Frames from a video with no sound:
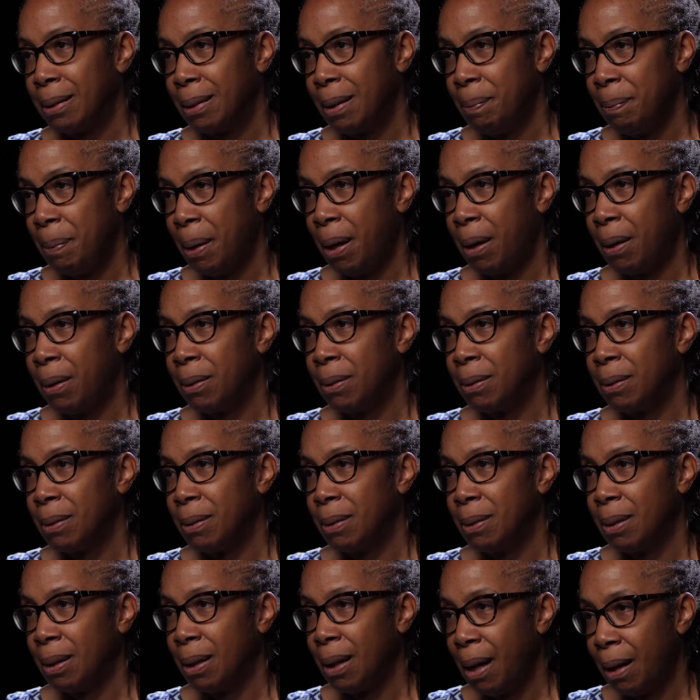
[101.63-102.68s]
about
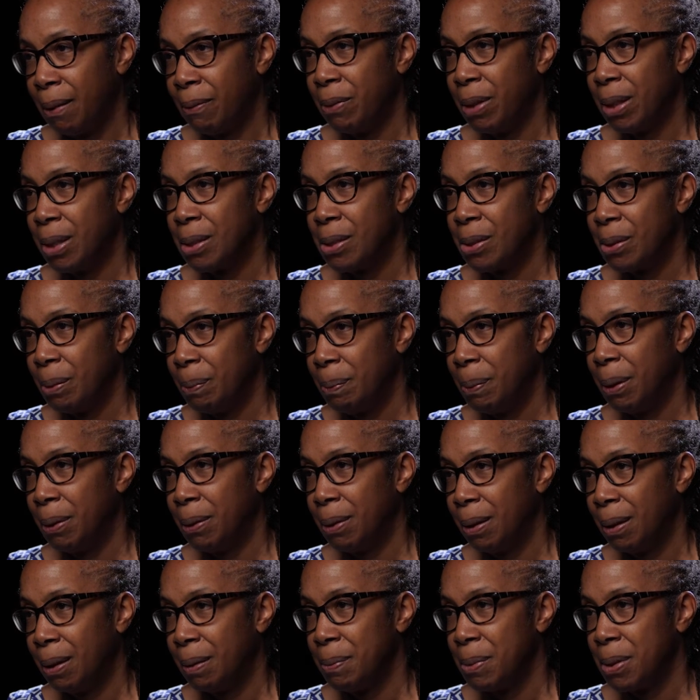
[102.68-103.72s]
the convicts who
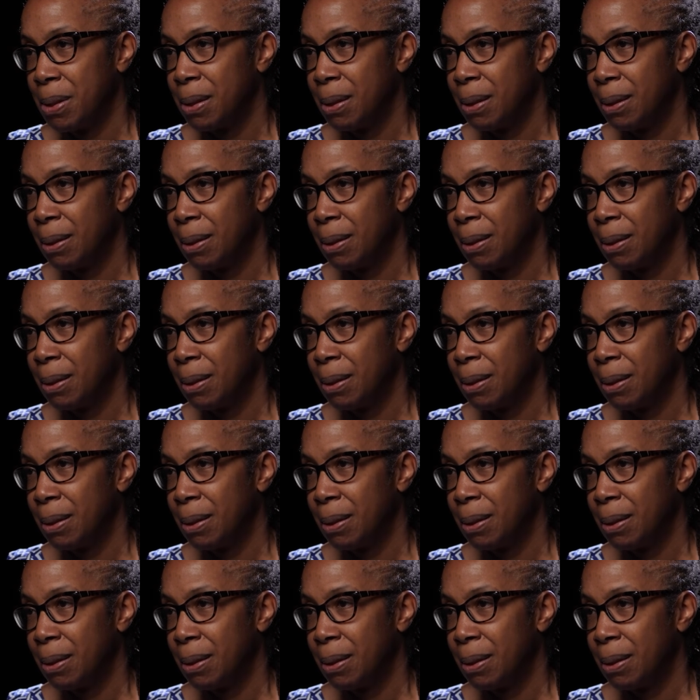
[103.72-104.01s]
built Clemson.